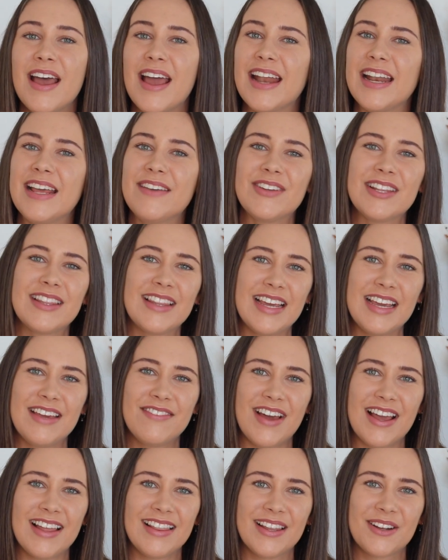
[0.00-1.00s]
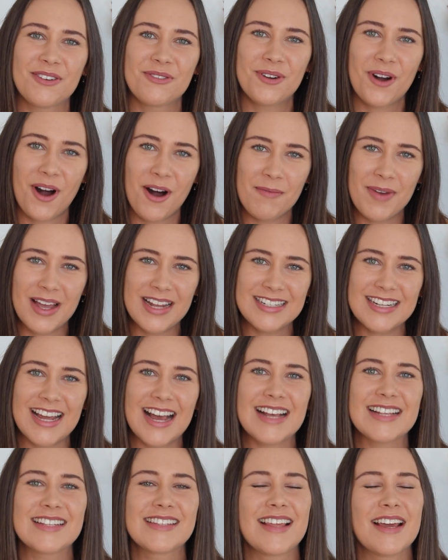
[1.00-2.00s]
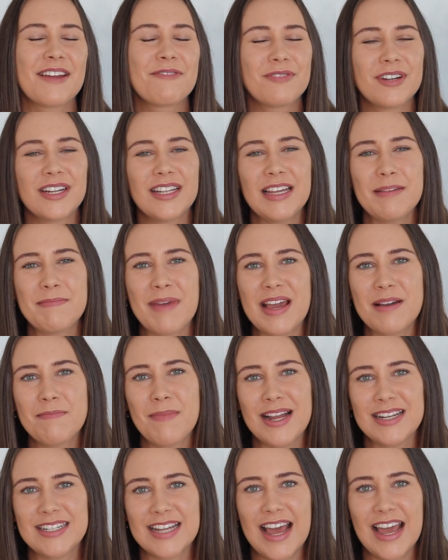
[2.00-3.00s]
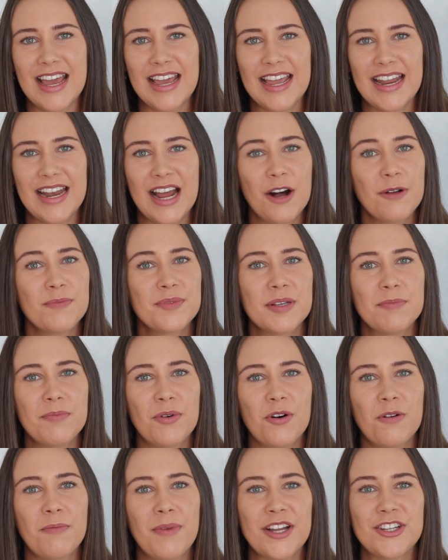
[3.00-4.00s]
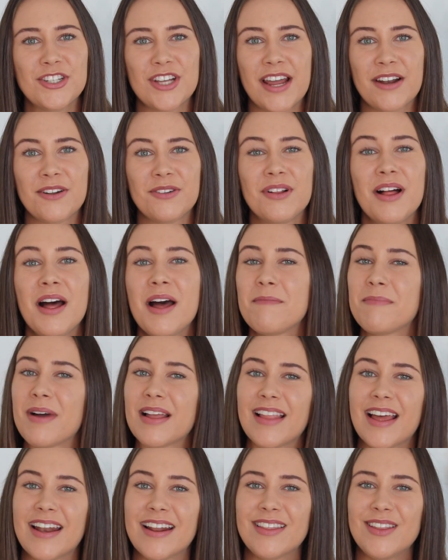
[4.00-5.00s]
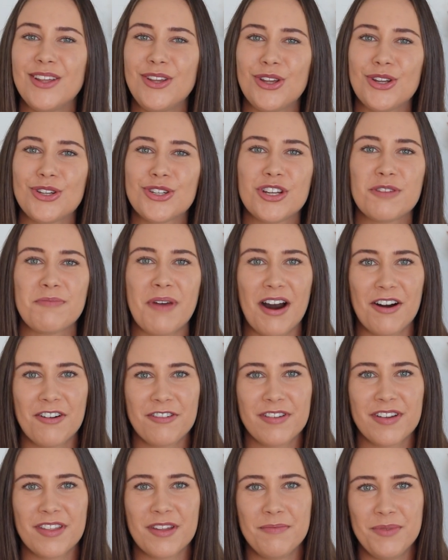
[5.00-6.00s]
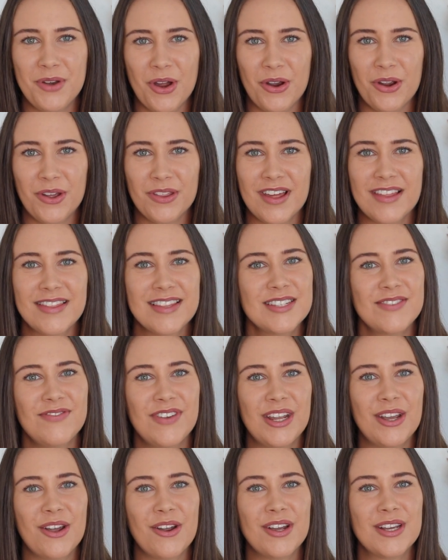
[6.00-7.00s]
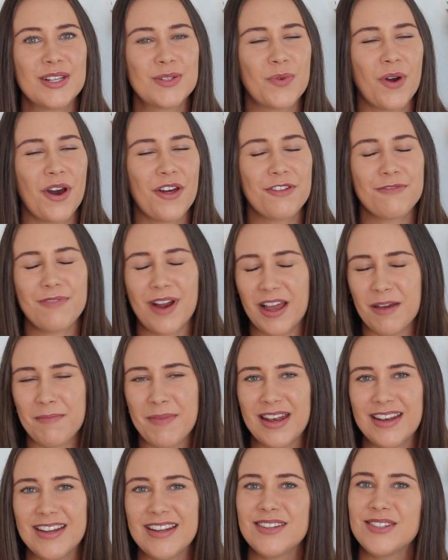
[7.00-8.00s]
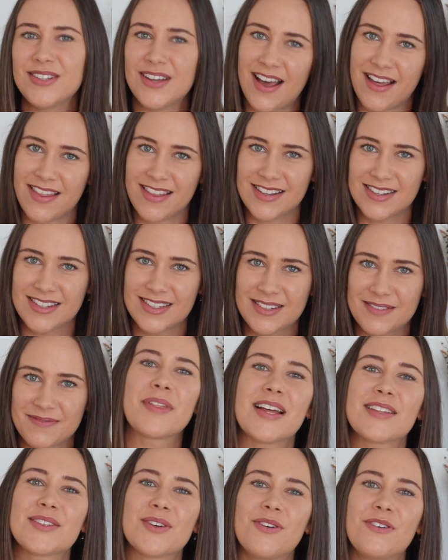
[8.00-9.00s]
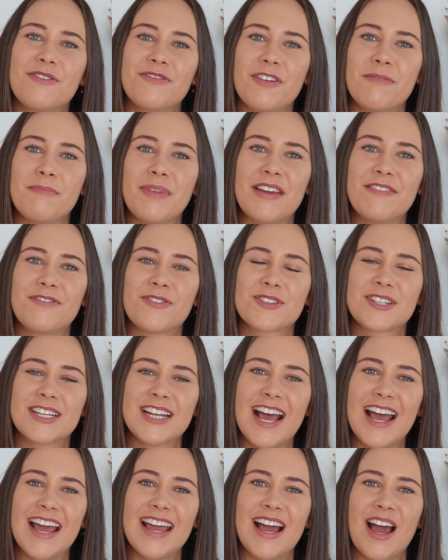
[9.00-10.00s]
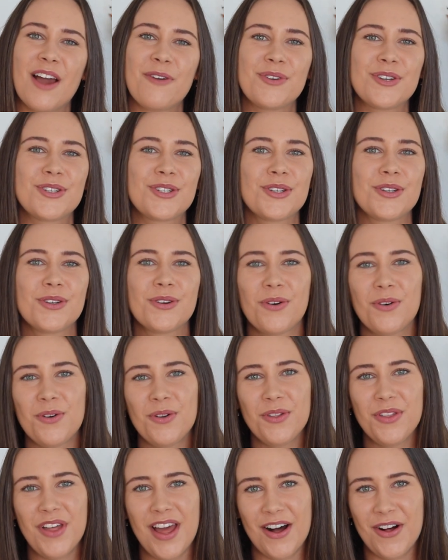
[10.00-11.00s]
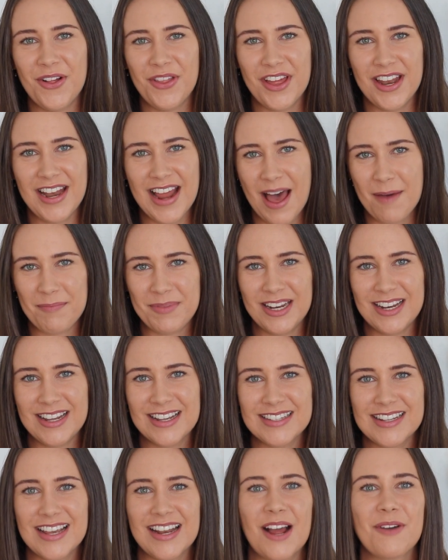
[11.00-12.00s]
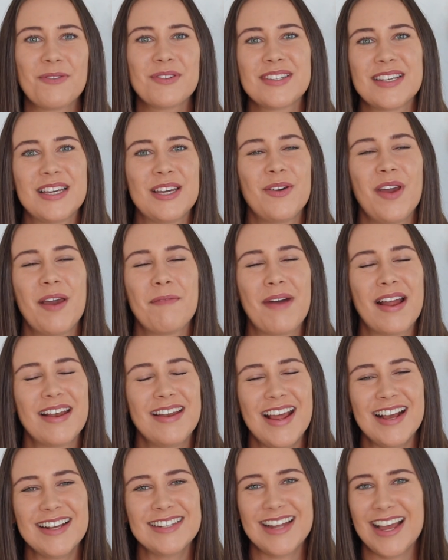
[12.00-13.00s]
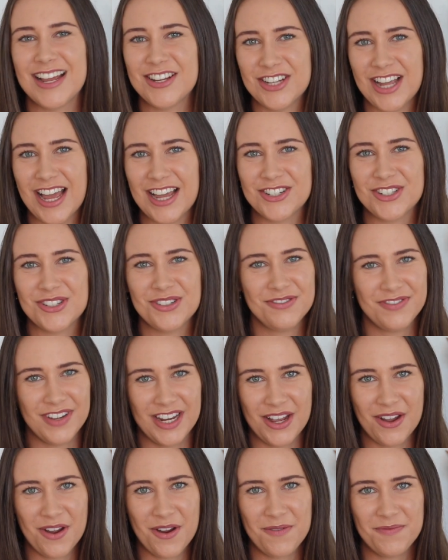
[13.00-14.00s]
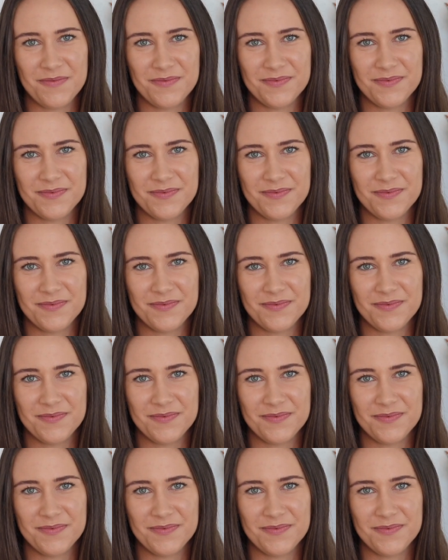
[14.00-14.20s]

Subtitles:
and even leave a little comment, as they really make my day and help support my channel by letting the YouTube algorithm know that this video is worth recommending to others. But that's all from me for today. I wish you all the health and happiness, and I will see you in my next educational video.